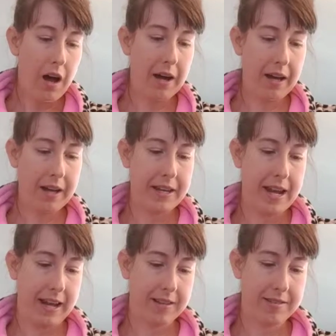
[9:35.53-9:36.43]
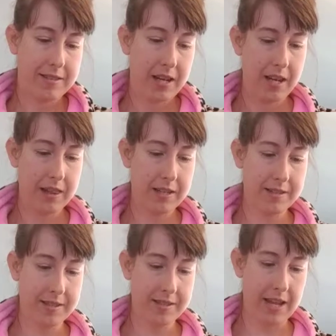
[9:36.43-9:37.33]
Next,
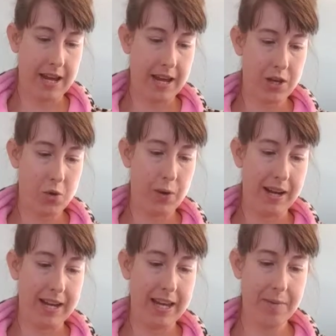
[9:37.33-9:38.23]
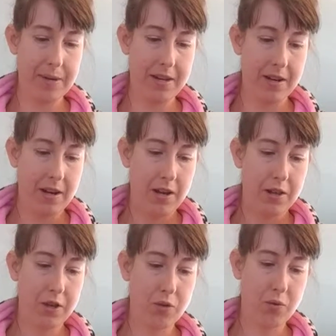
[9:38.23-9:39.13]
let's say you inhibit
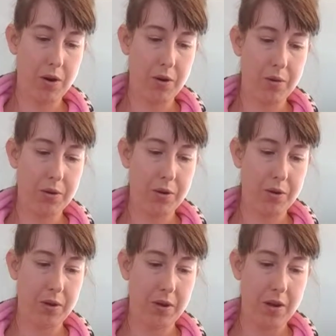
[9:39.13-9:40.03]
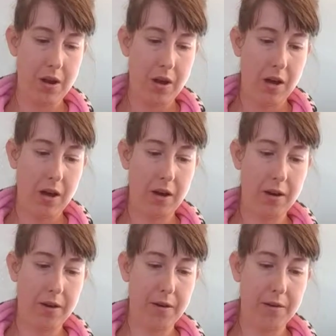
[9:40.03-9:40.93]
the growth
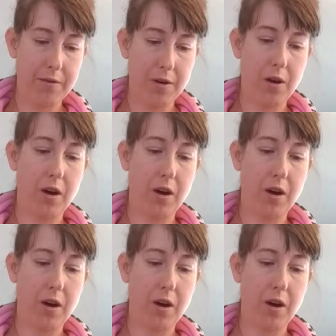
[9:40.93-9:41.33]
of,